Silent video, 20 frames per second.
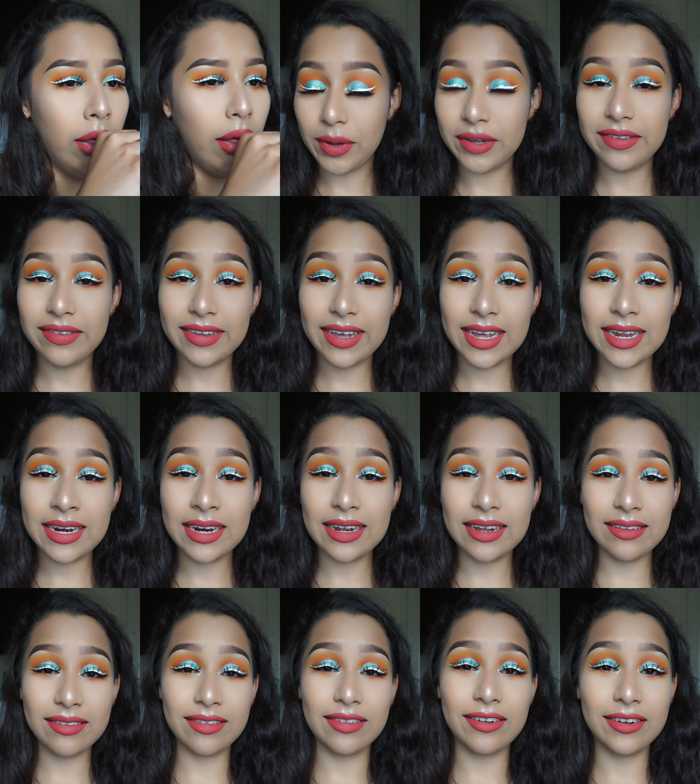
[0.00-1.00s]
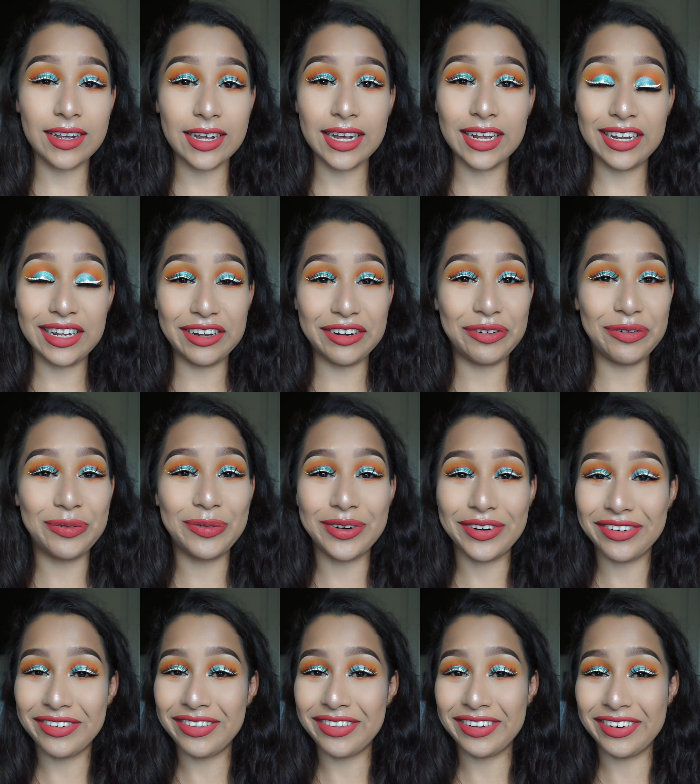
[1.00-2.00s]
My skin is looking a little
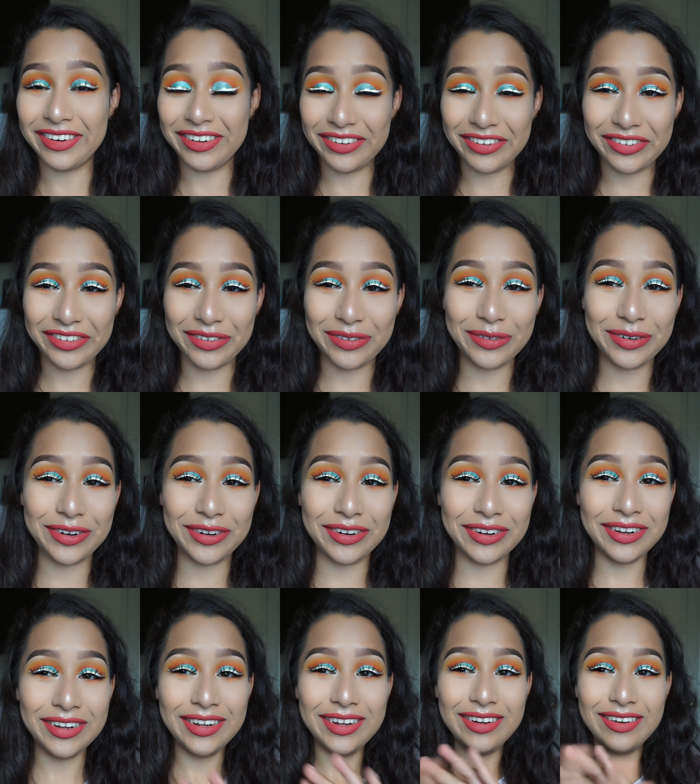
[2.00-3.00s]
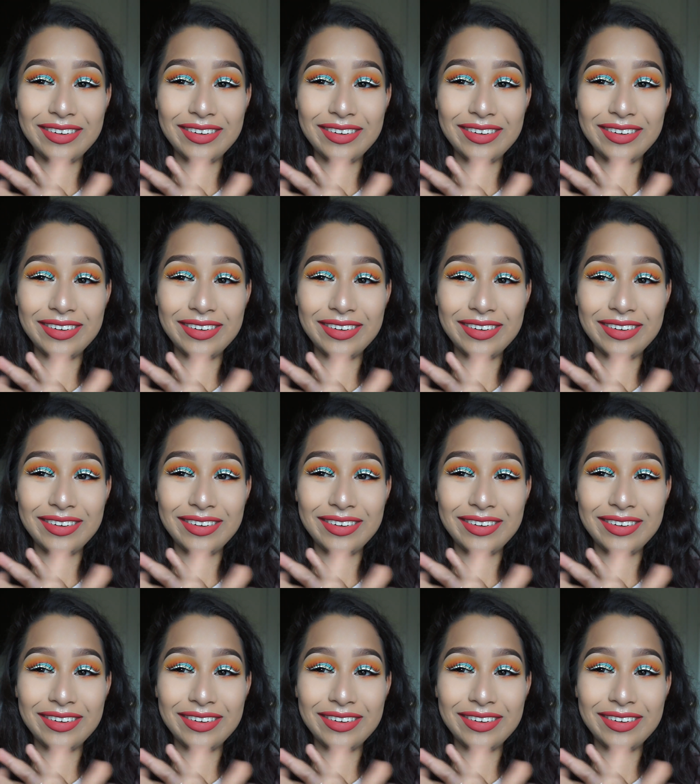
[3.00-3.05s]
worse than usual.